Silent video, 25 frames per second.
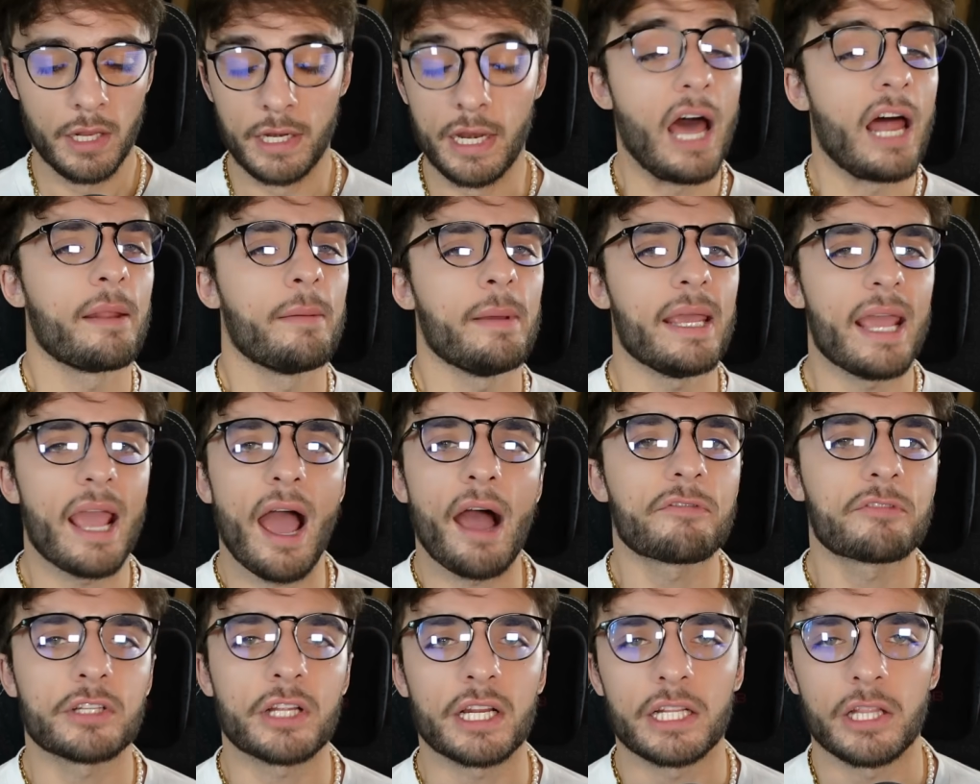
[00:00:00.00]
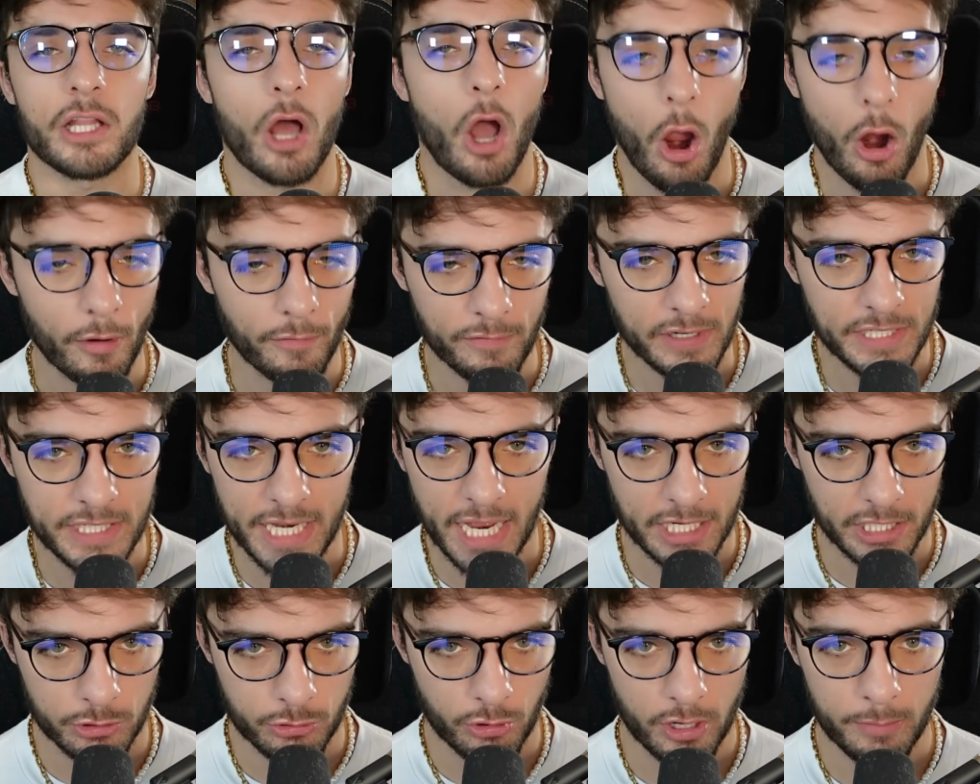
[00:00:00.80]
Nanami, after getting the Harvey
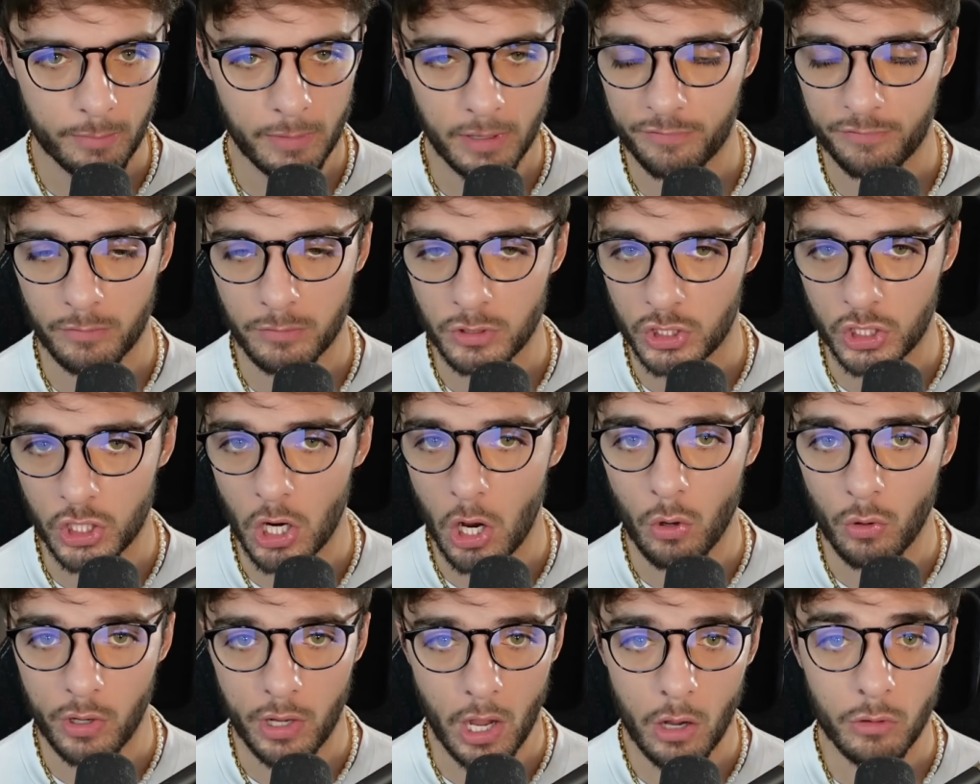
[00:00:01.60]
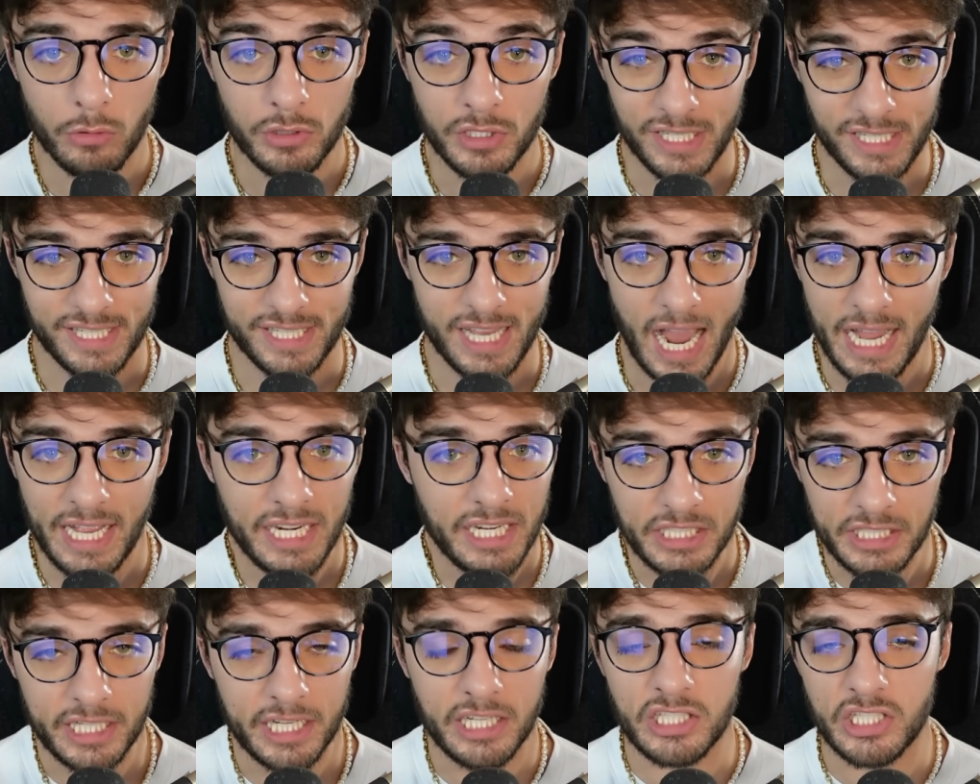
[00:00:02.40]
Dent treatment from Jogo,
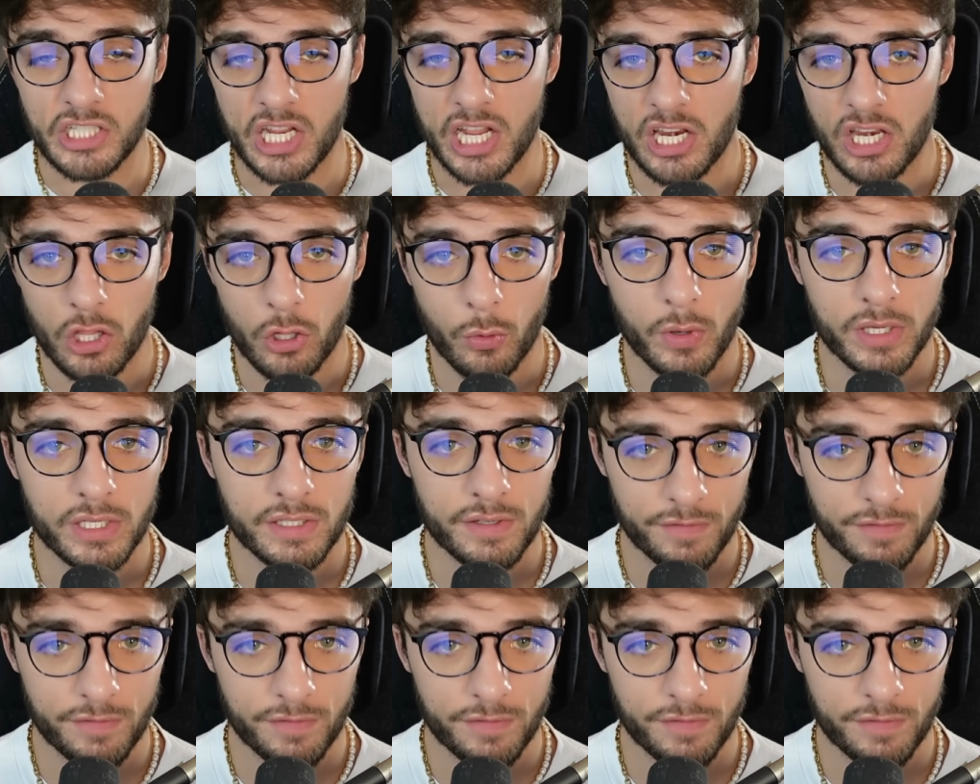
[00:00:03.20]
decided to continue his